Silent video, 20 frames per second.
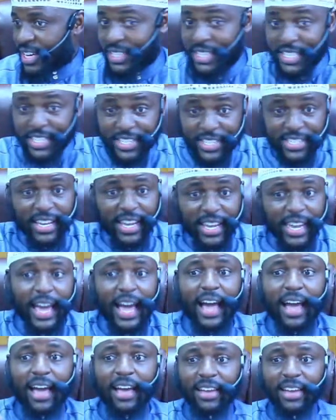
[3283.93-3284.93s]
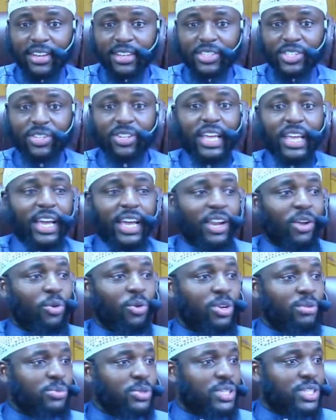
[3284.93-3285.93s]
This is a cat, so let
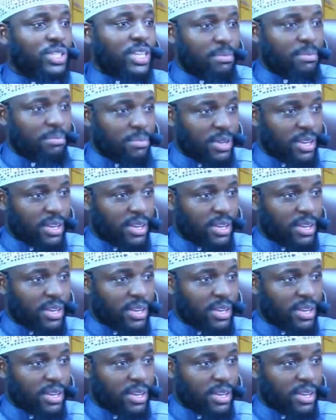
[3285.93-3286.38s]
alone a Muslim.